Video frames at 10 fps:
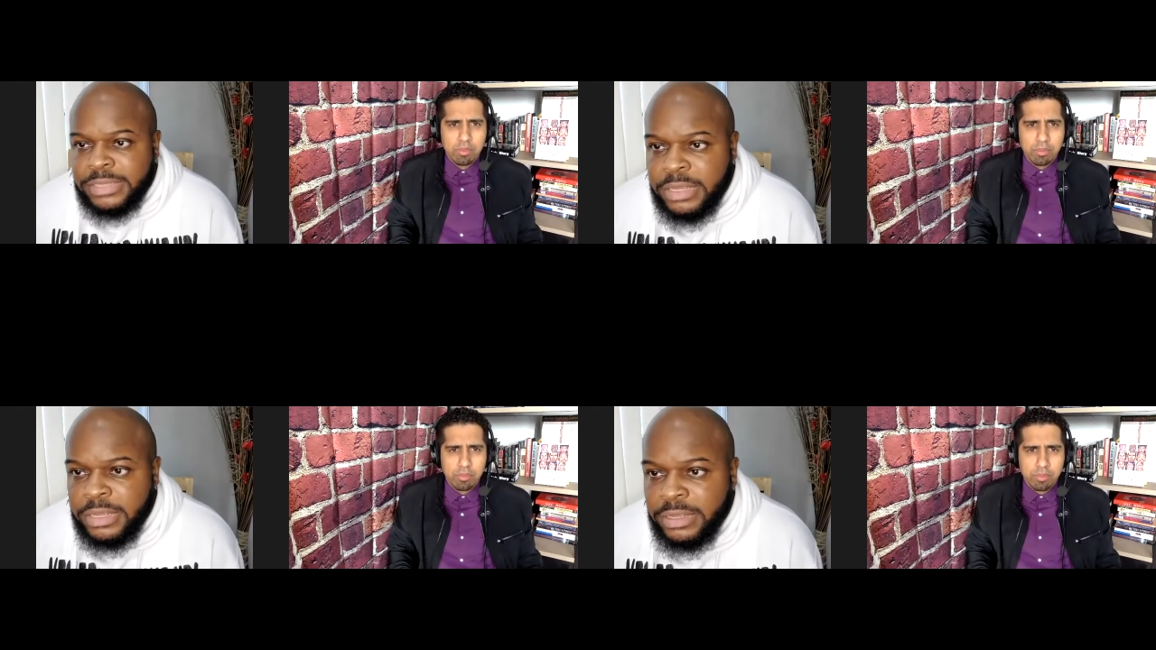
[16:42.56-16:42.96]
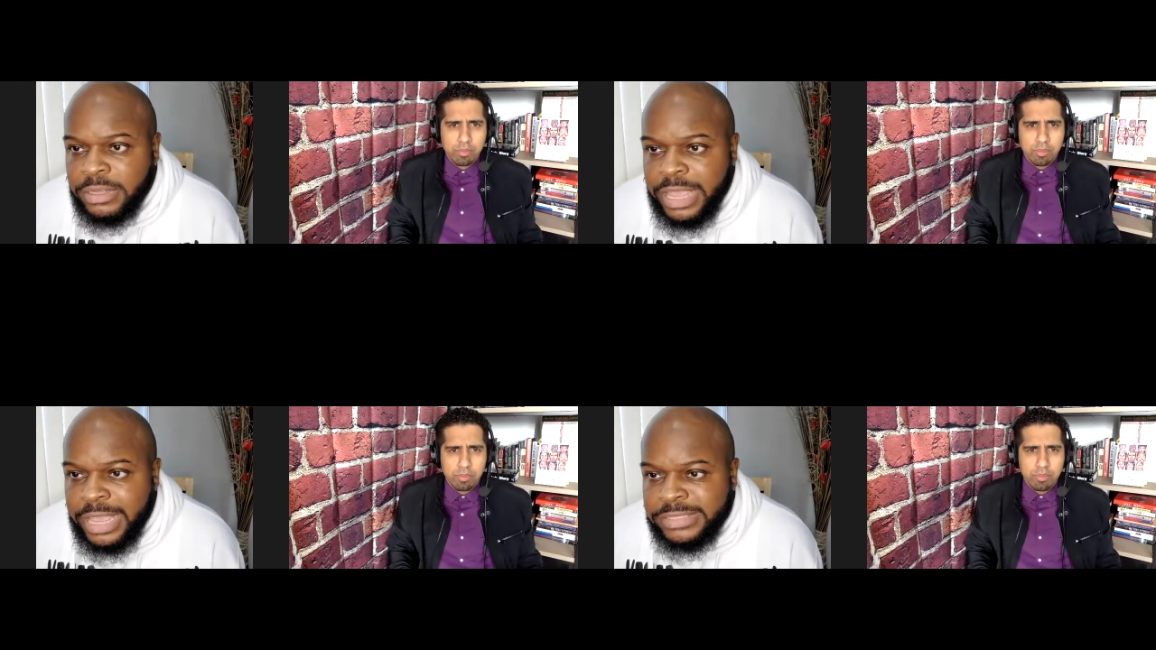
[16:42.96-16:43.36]
Speaker 1: uh,
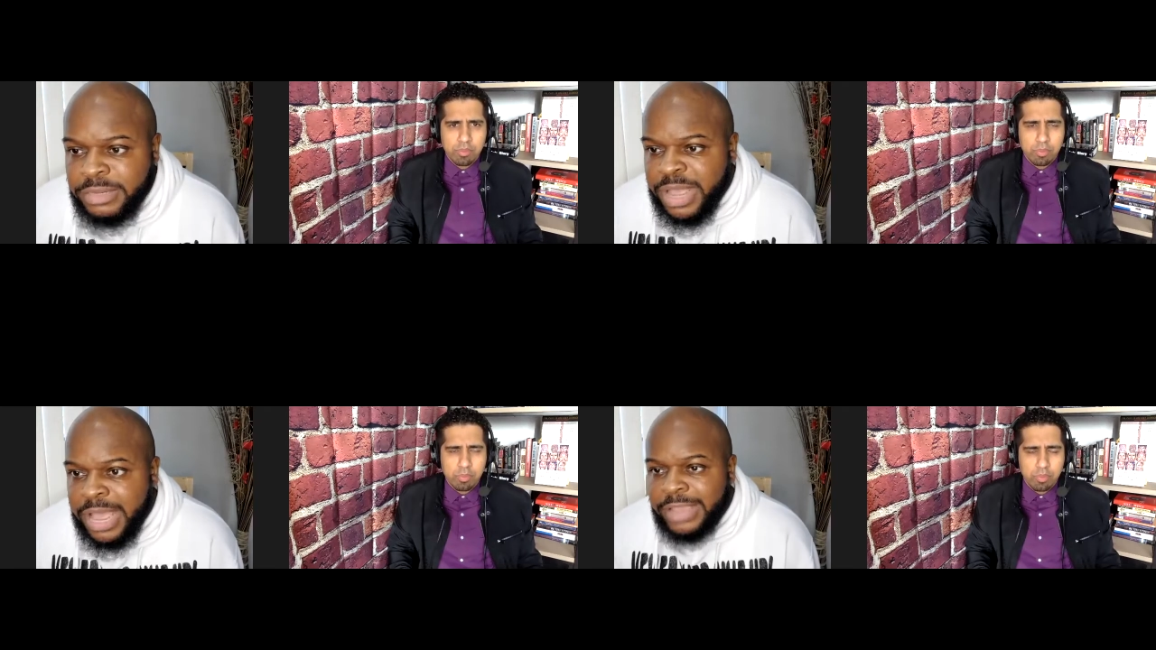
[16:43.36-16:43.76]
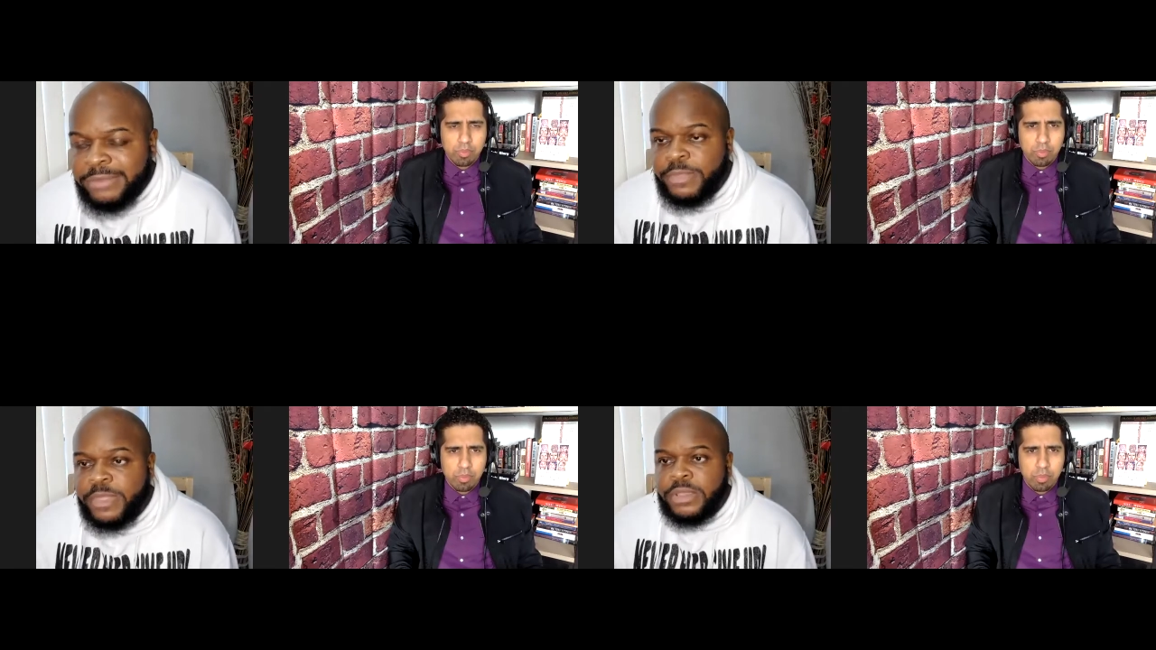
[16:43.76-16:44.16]
as am I.
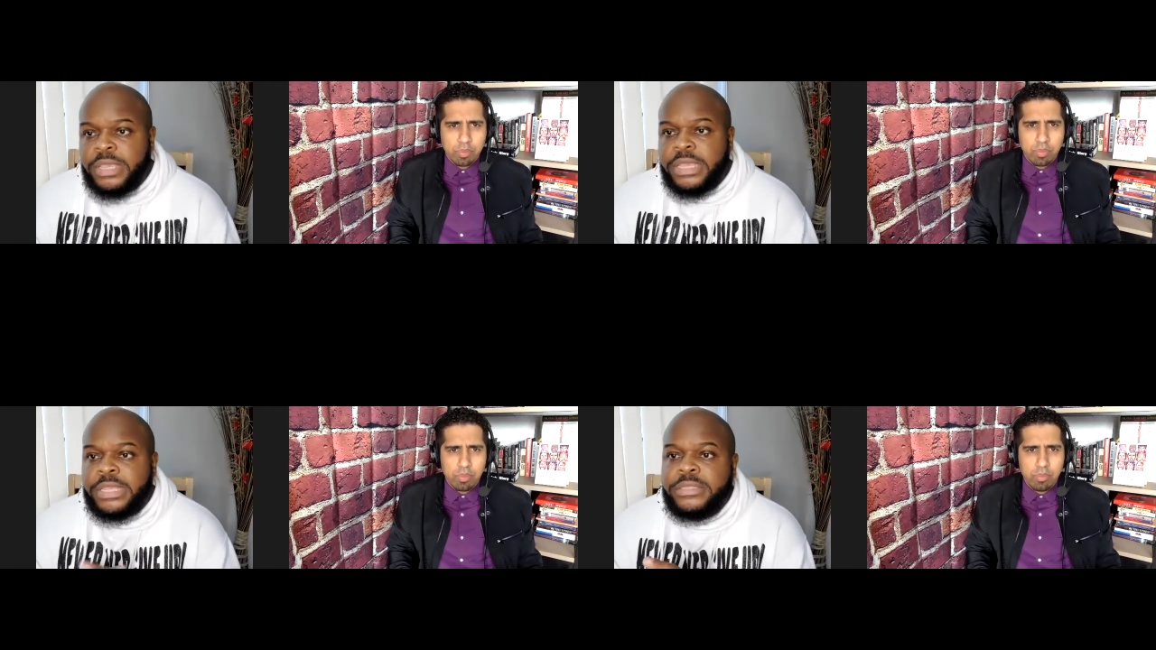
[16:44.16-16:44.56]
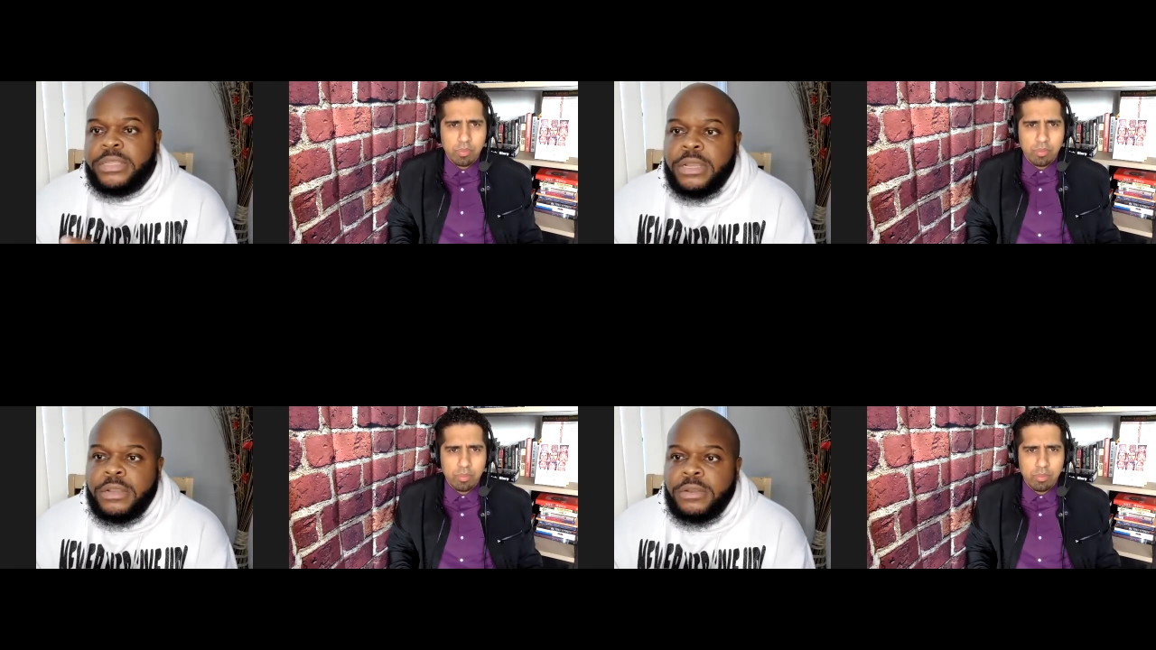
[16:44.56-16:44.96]
And
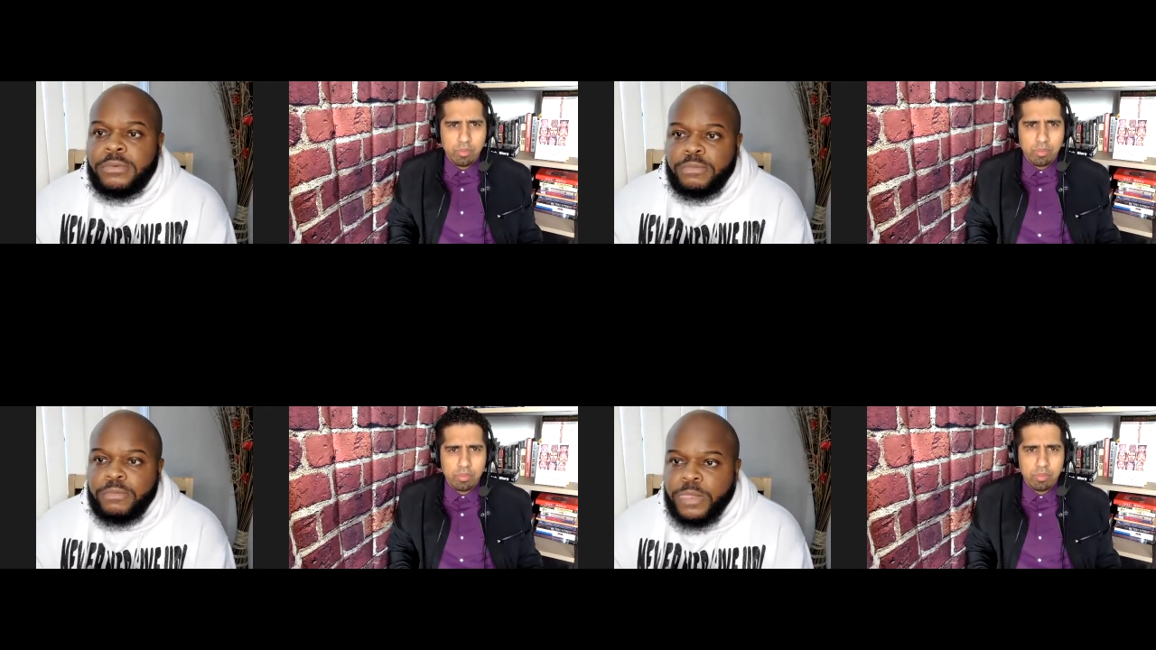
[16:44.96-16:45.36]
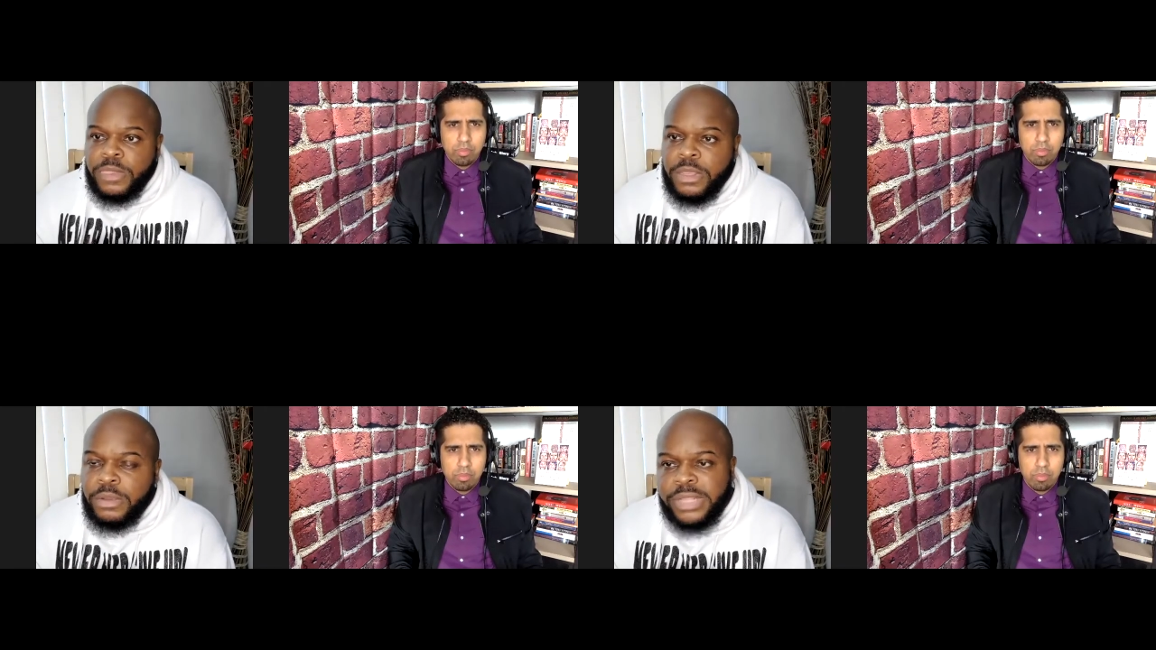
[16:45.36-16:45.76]
um,
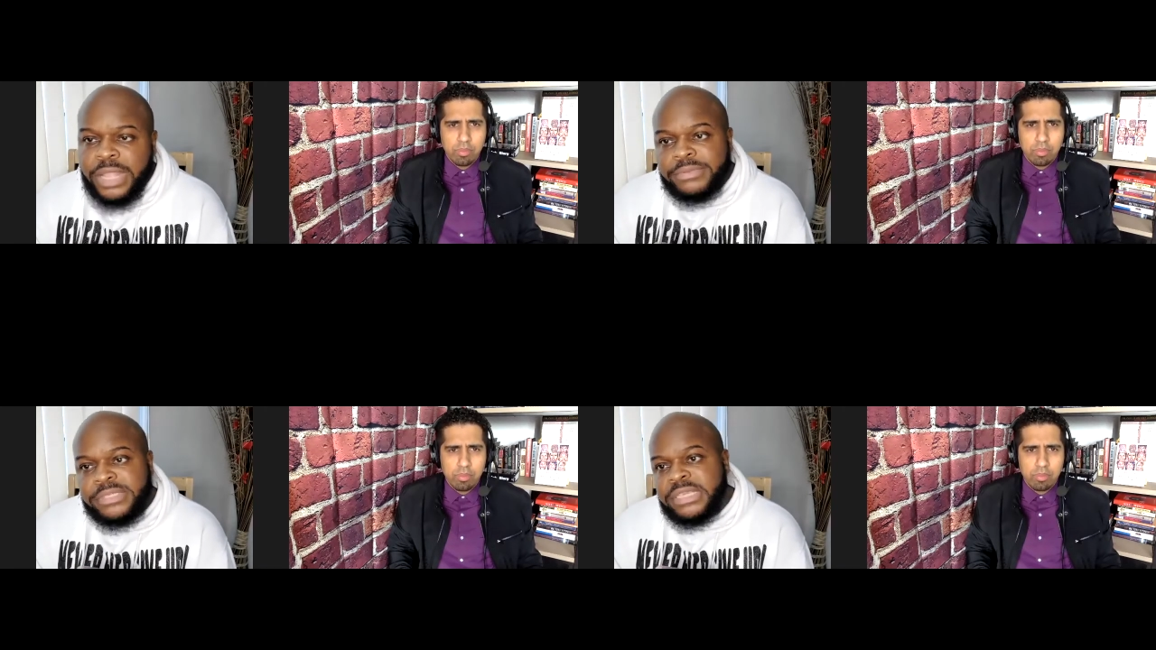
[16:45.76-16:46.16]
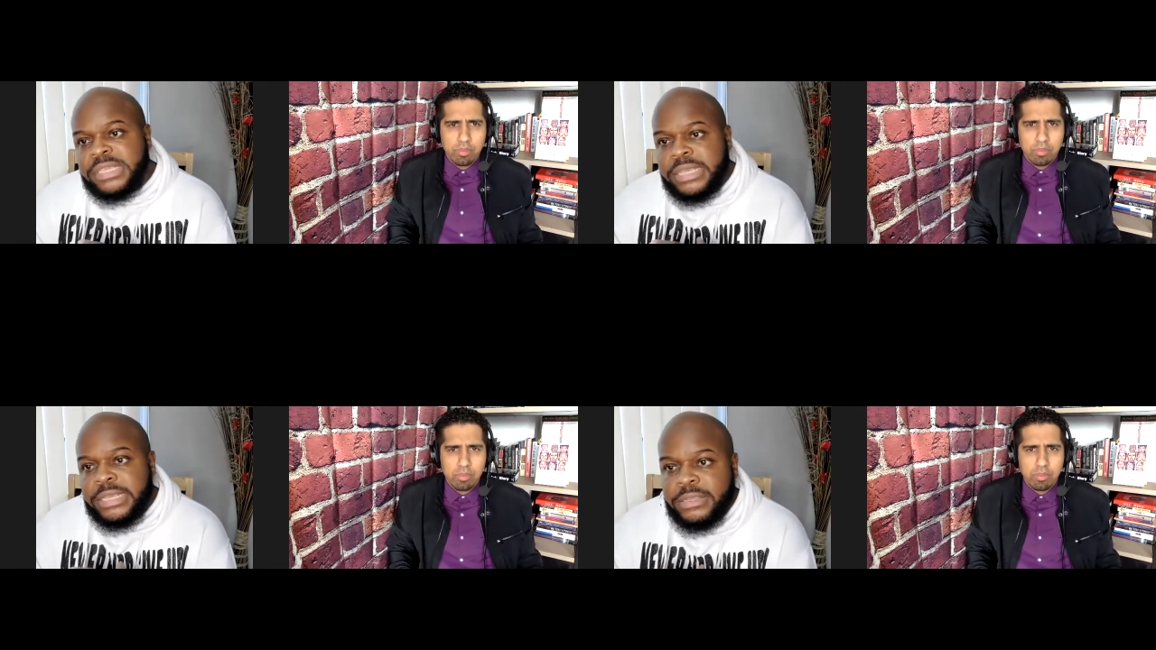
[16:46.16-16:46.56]
uh, when I was a
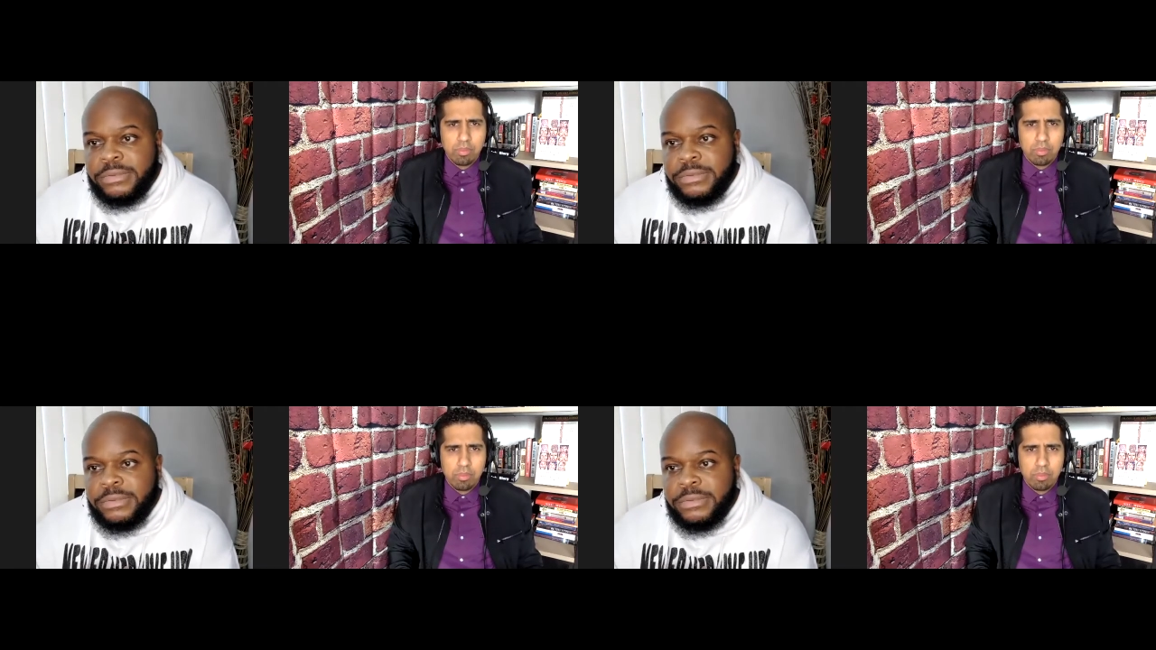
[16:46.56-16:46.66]
kid,